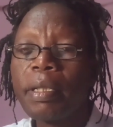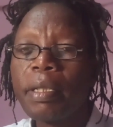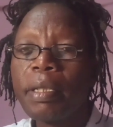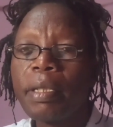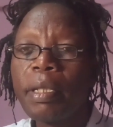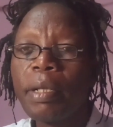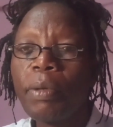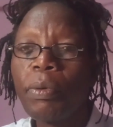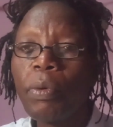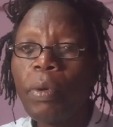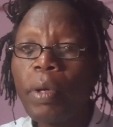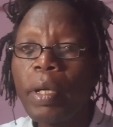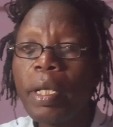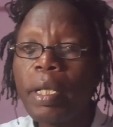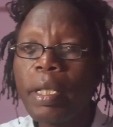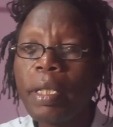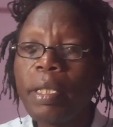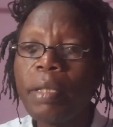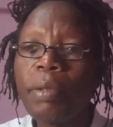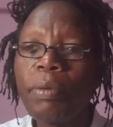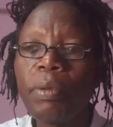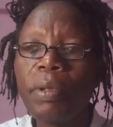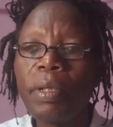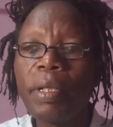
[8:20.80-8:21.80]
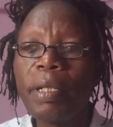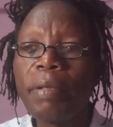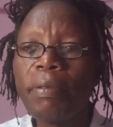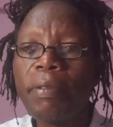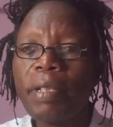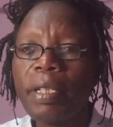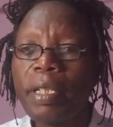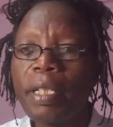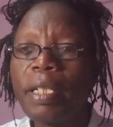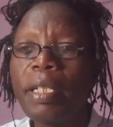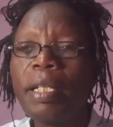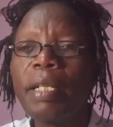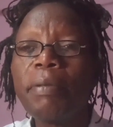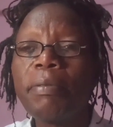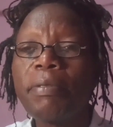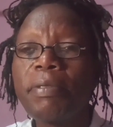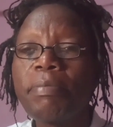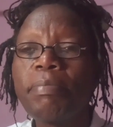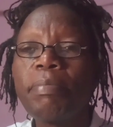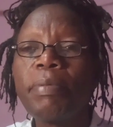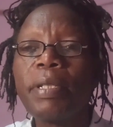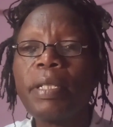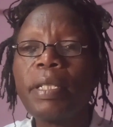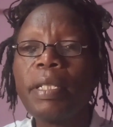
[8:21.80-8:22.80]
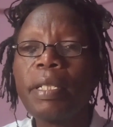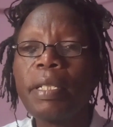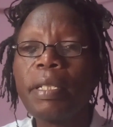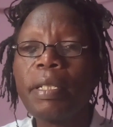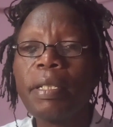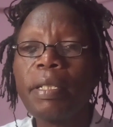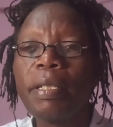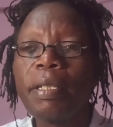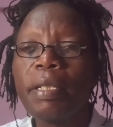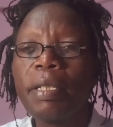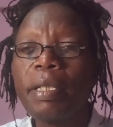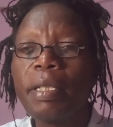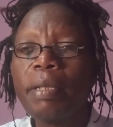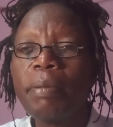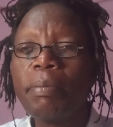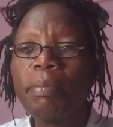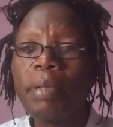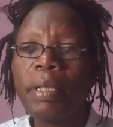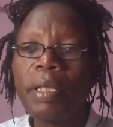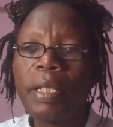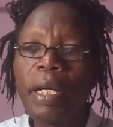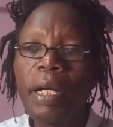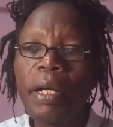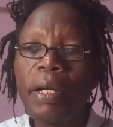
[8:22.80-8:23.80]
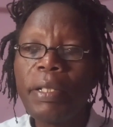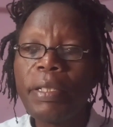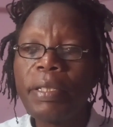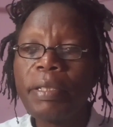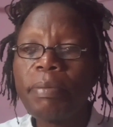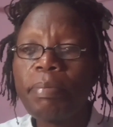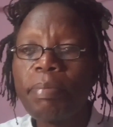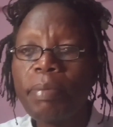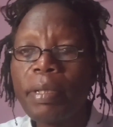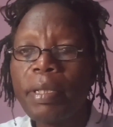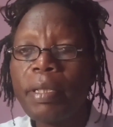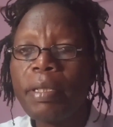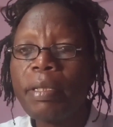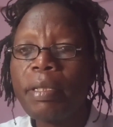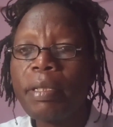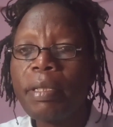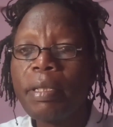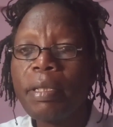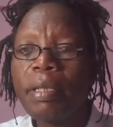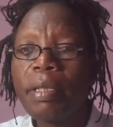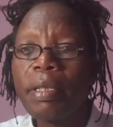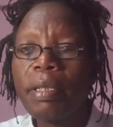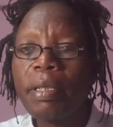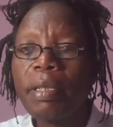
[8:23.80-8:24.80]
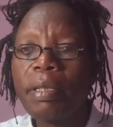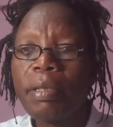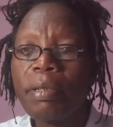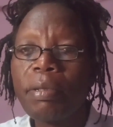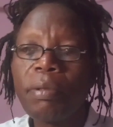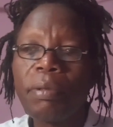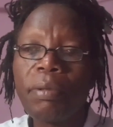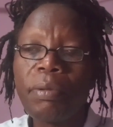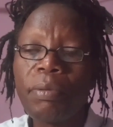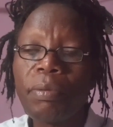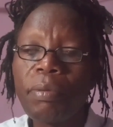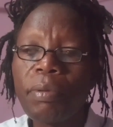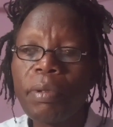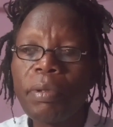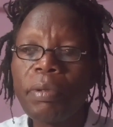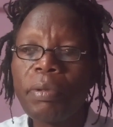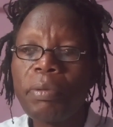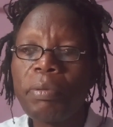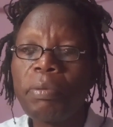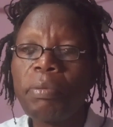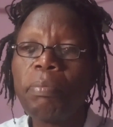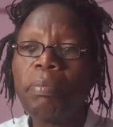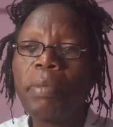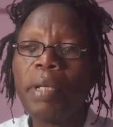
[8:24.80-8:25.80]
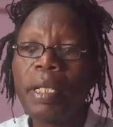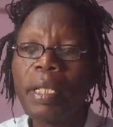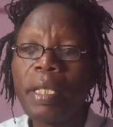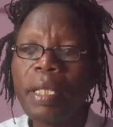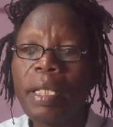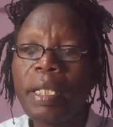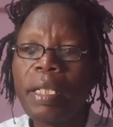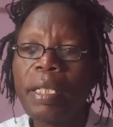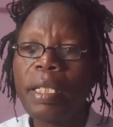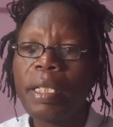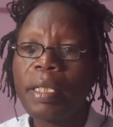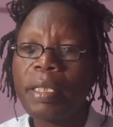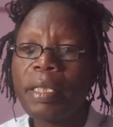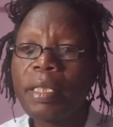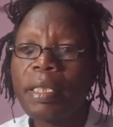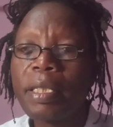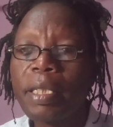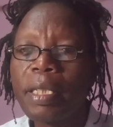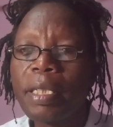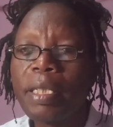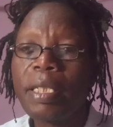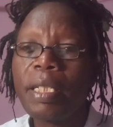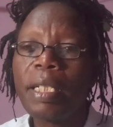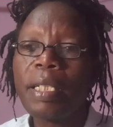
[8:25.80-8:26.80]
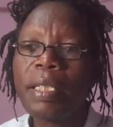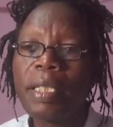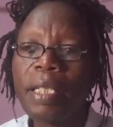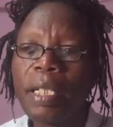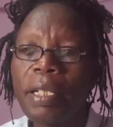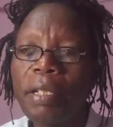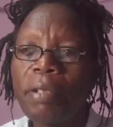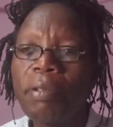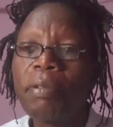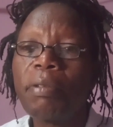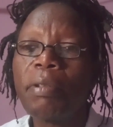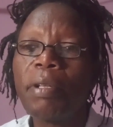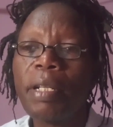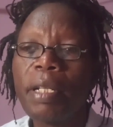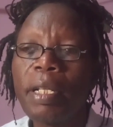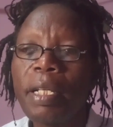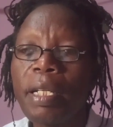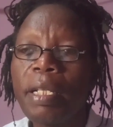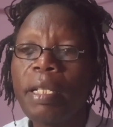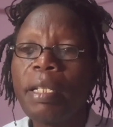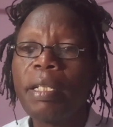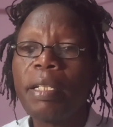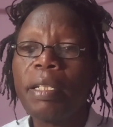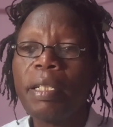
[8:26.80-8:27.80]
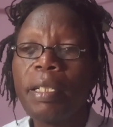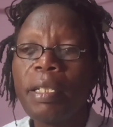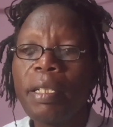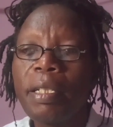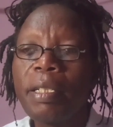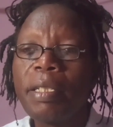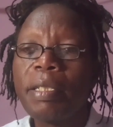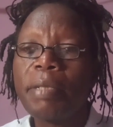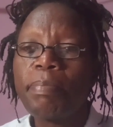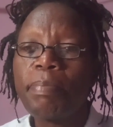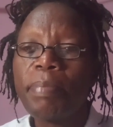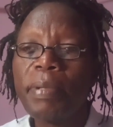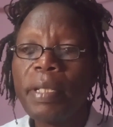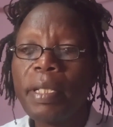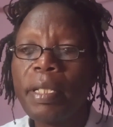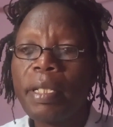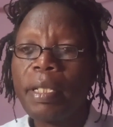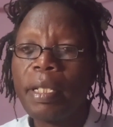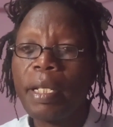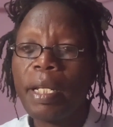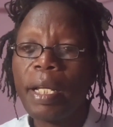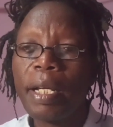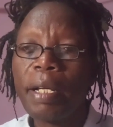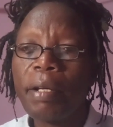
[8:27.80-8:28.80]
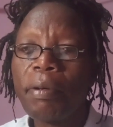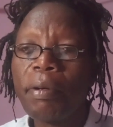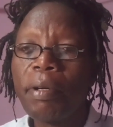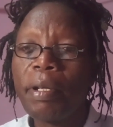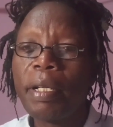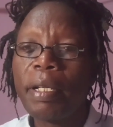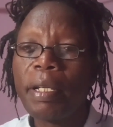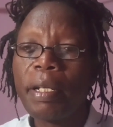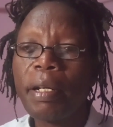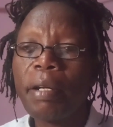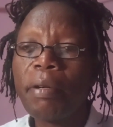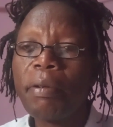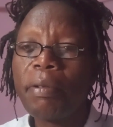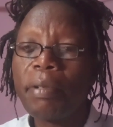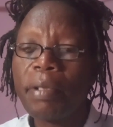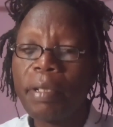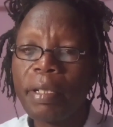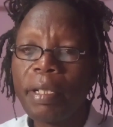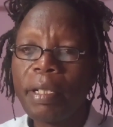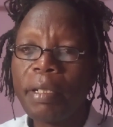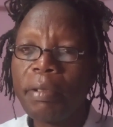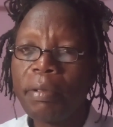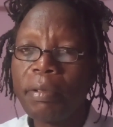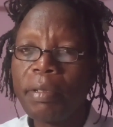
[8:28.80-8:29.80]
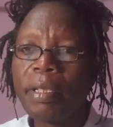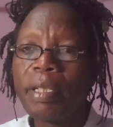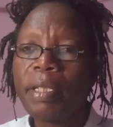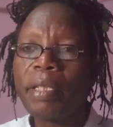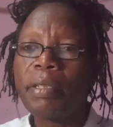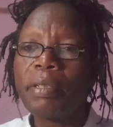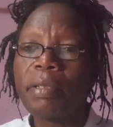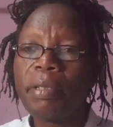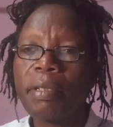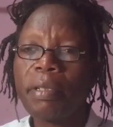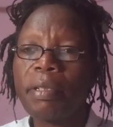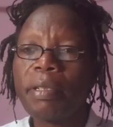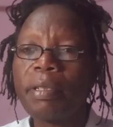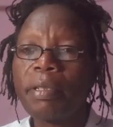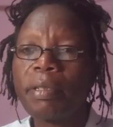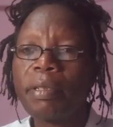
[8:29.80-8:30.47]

The way we given the name spinning, but how it spins is not what you might think that it has angular spin, like going round in a rotation.